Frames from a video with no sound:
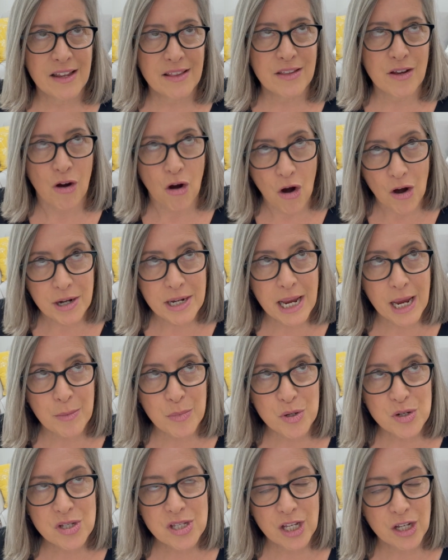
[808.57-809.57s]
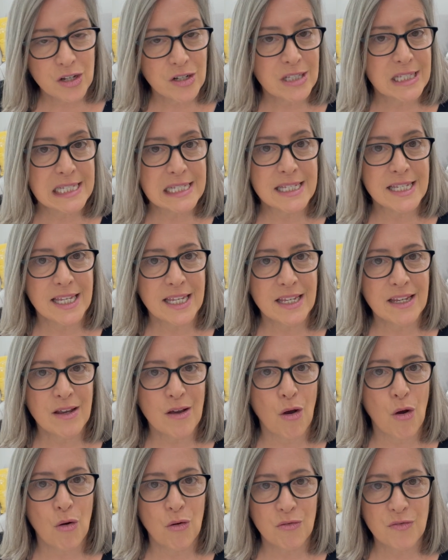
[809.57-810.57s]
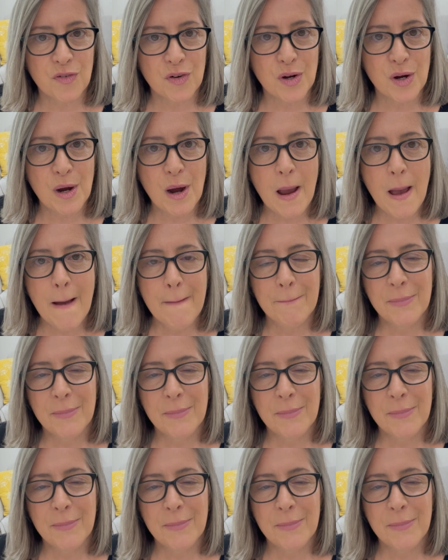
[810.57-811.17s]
are neighbors that could see over,